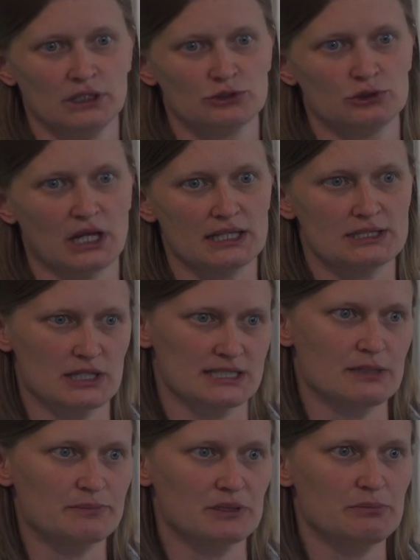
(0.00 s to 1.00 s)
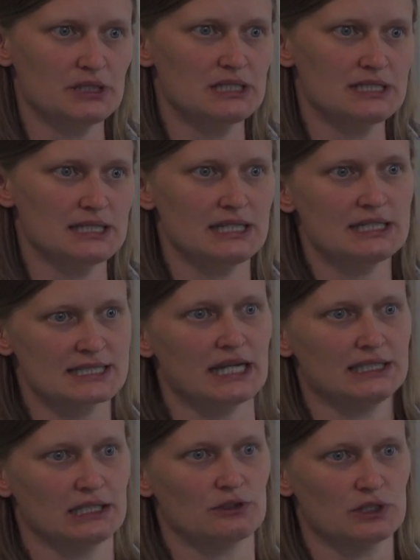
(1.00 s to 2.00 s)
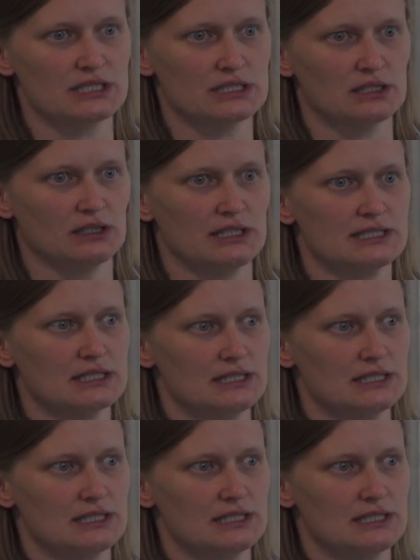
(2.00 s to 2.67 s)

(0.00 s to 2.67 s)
So that susceptibility inside the crystal is,